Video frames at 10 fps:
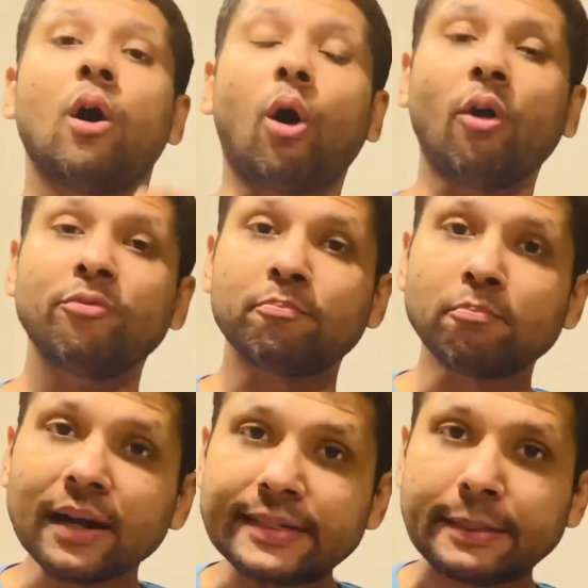of
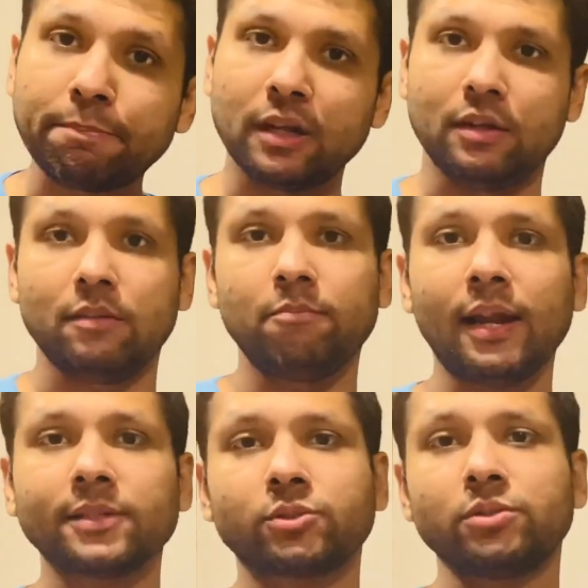multiple
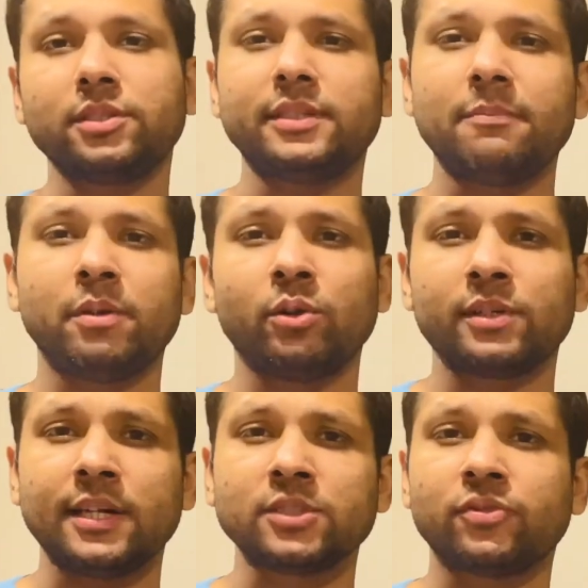blastocyst embryo
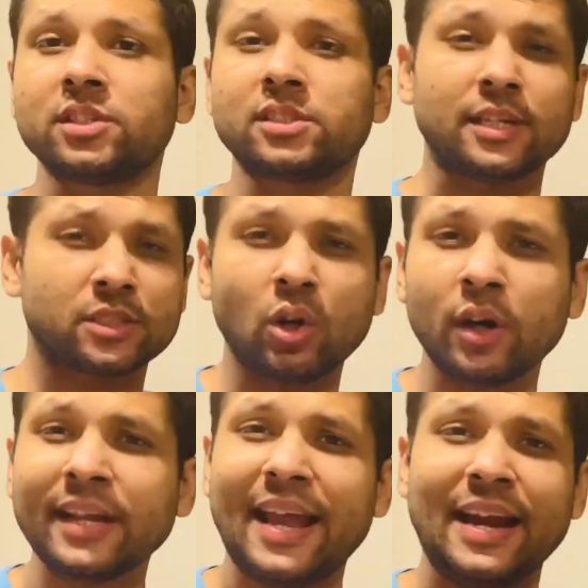transfers does
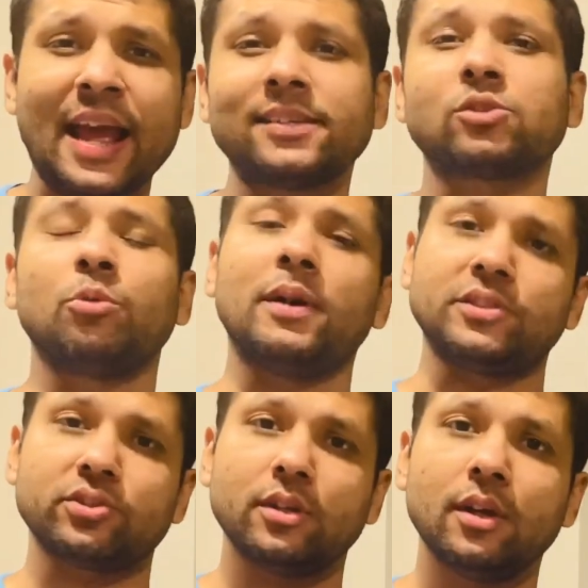not enhance so
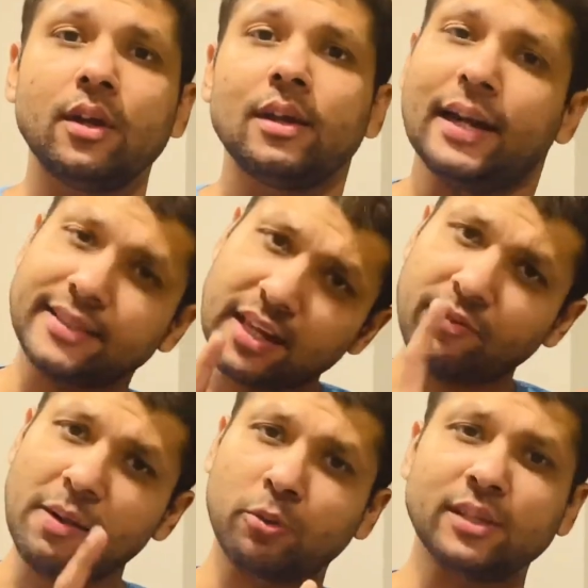much. Let's say
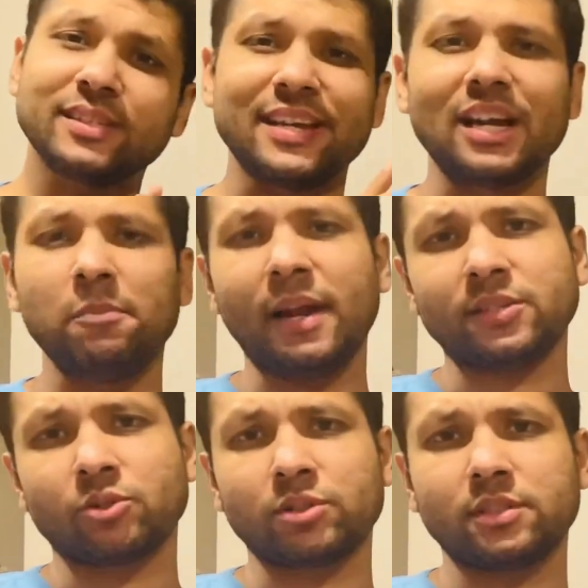if I put a single
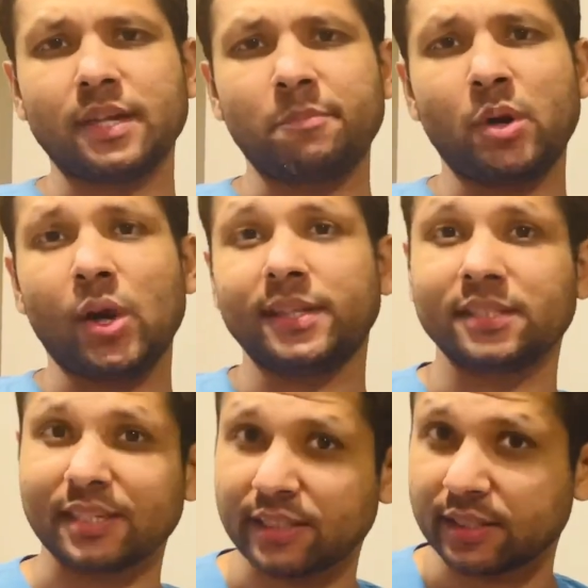blastocyst embryo and the
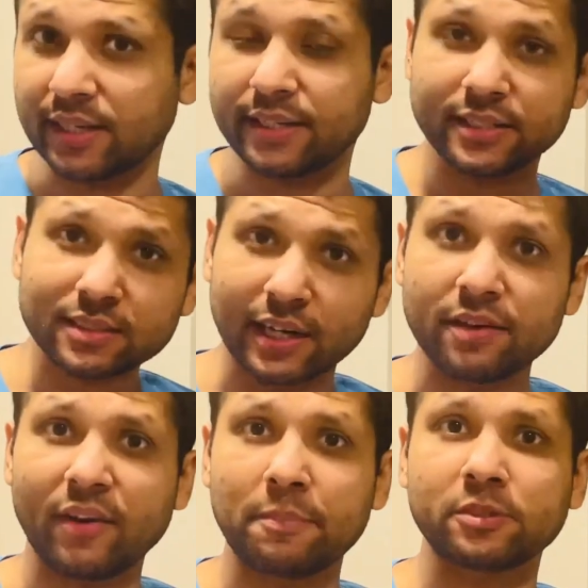success rate is
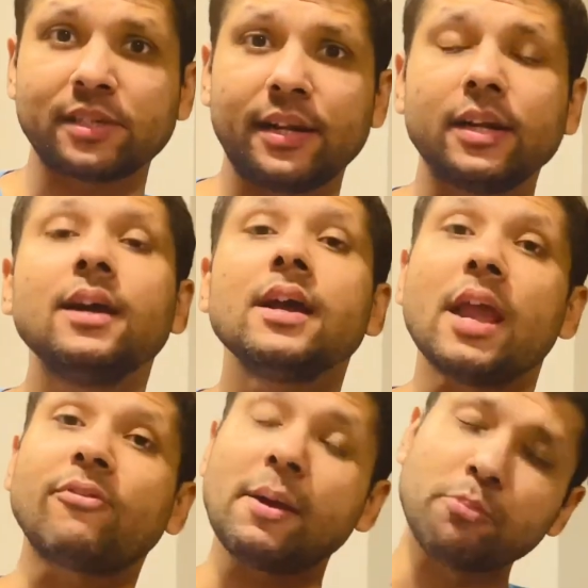35%,
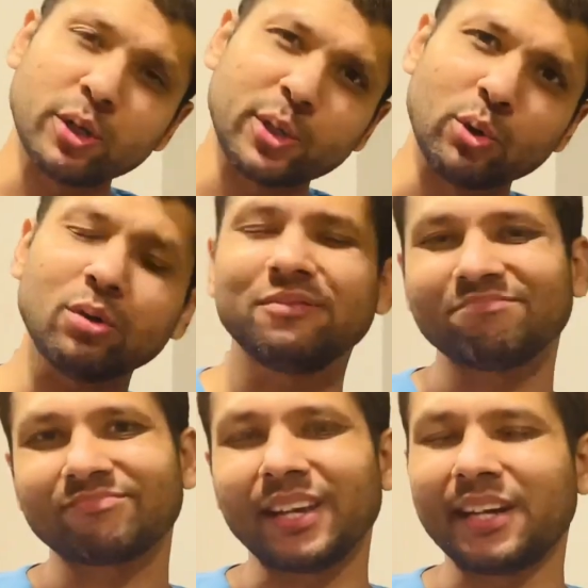if I put 2,
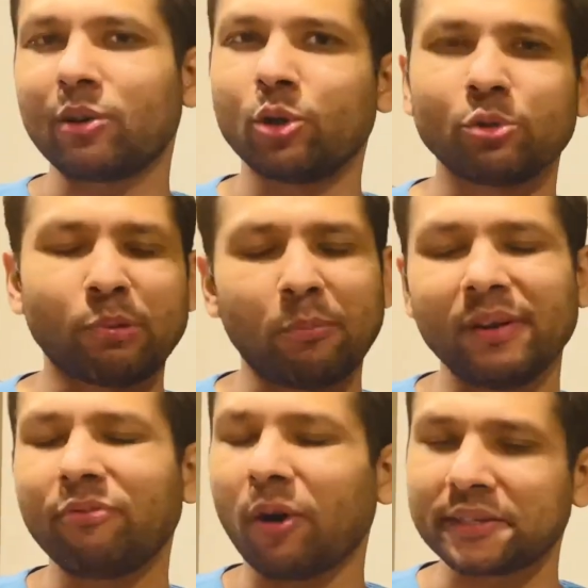it will go to
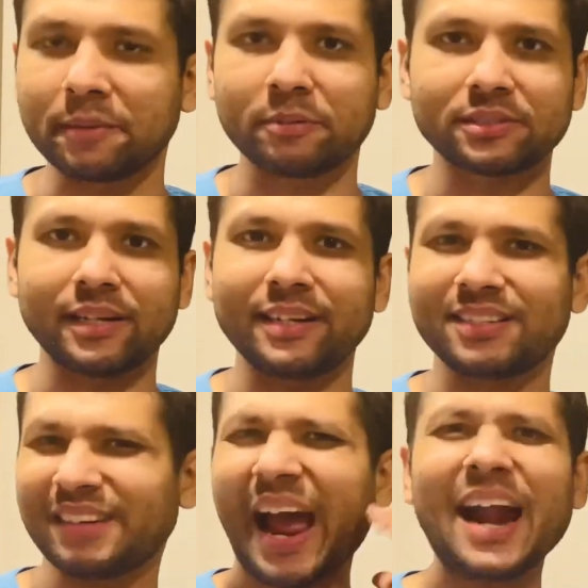probably 40%,
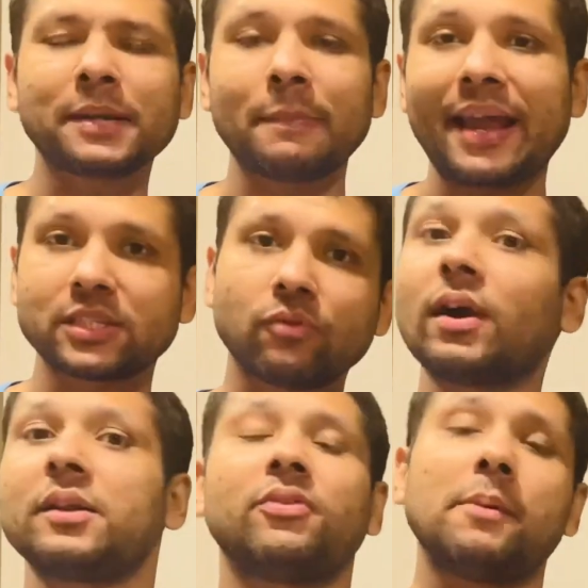at max
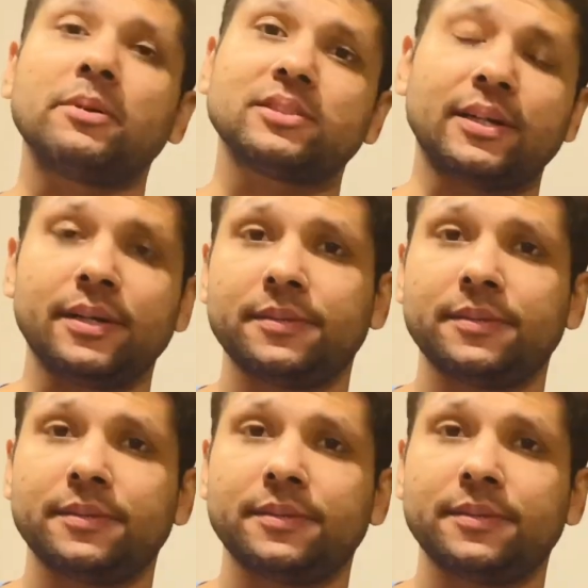45%.